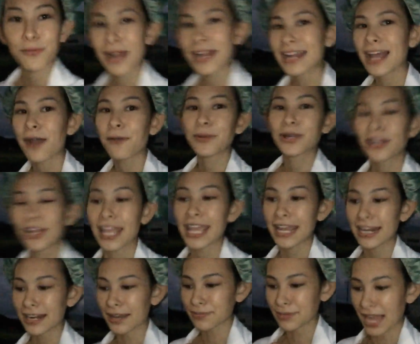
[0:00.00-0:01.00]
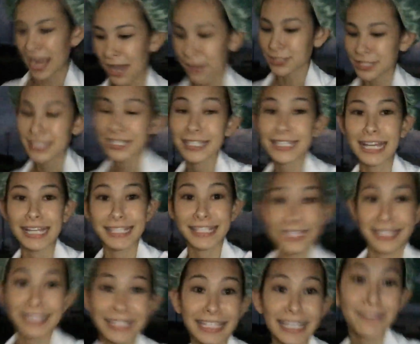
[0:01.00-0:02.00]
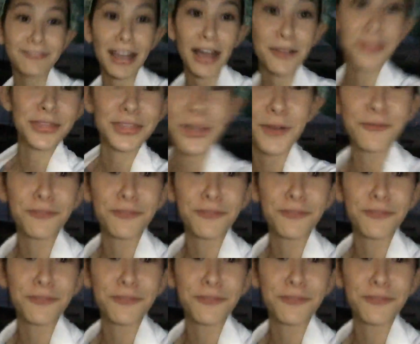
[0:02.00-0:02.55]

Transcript: right now we are hitting up the houses that give out the